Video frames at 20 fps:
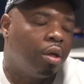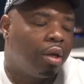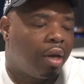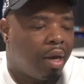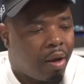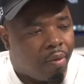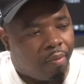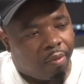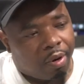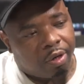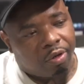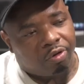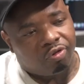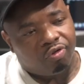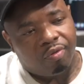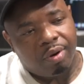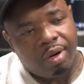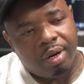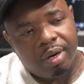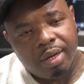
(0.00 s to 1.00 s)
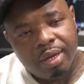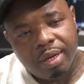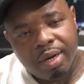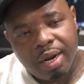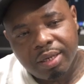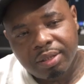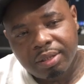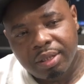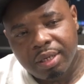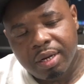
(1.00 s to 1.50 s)
Yeah, when Katrina hit,
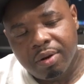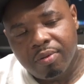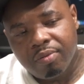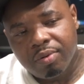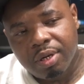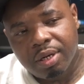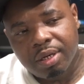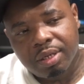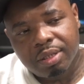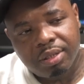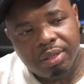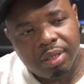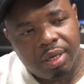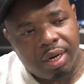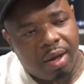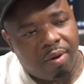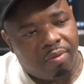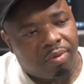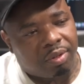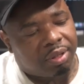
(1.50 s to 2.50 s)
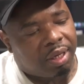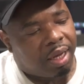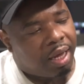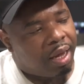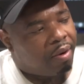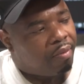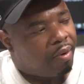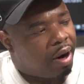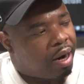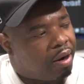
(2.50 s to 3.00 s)
I still was in the city. I was
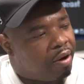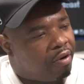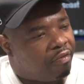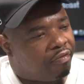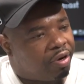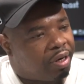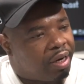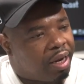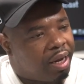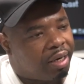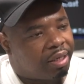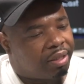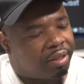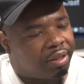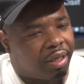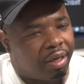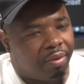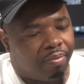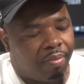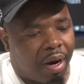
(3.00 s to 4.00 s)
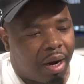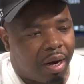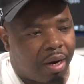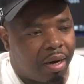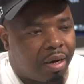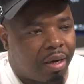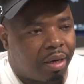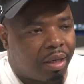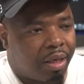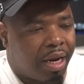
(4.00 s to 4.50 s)
staying right off of Delacy by
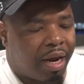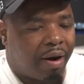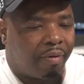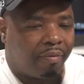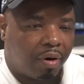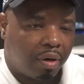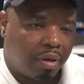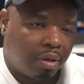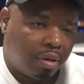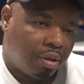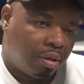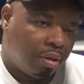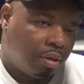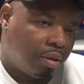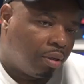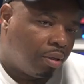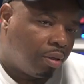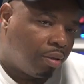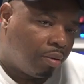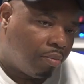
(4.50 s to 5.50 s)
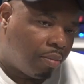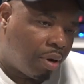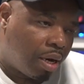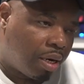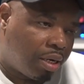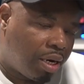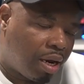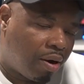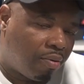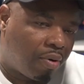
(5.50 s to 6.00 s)
uh, Devon, by
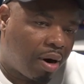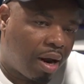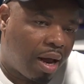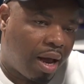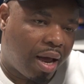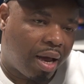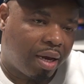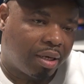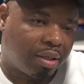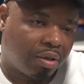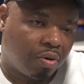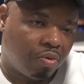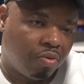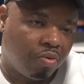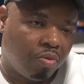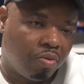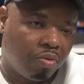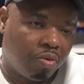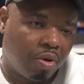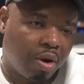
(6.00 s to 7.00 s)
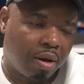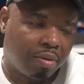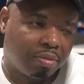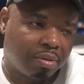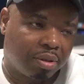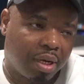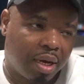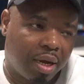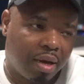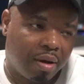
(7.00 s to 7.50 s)
Devon High School. You know what I'm
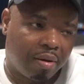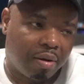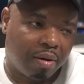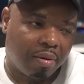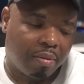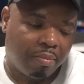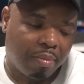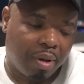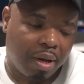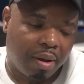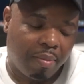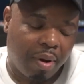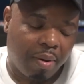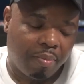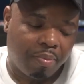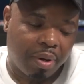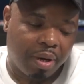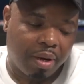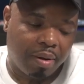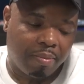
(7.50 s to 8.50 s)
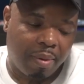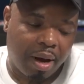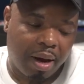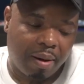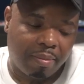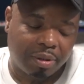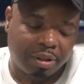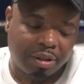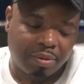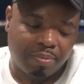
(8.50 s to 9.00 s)
saying? Uh, me and my big
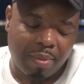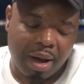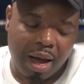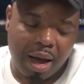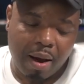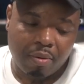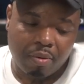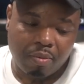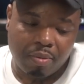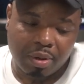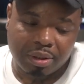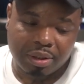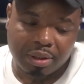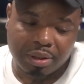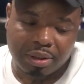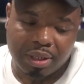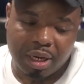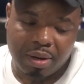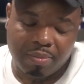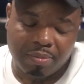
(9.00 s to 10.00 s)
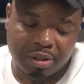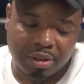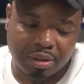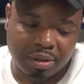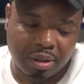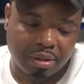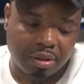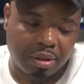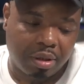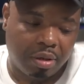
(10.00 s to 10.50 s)
mama Tamara, which is Timmy's
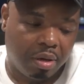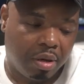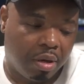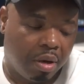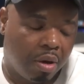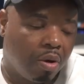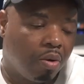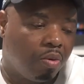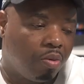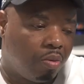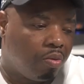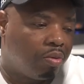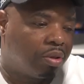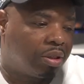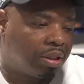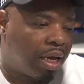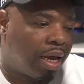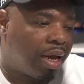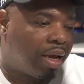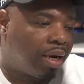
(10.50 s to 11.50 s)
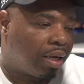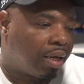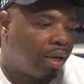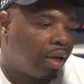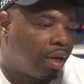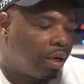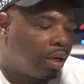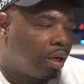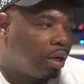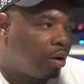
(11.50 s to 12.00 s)
sister, were staying
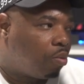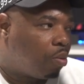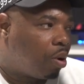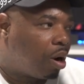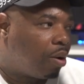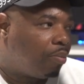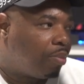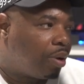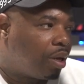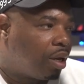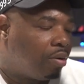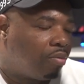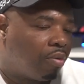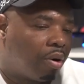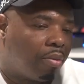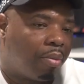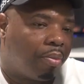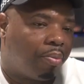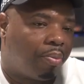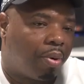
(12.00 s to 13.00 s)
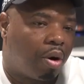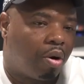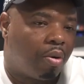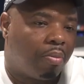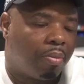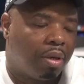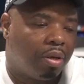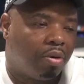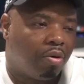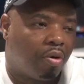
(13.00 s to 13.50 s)
together in the one bedroom
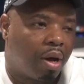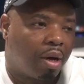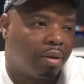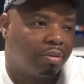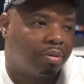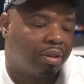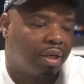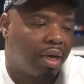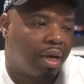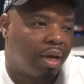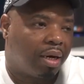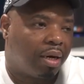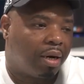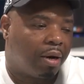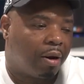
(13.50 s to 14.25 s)
apartment. You know what I'm saying?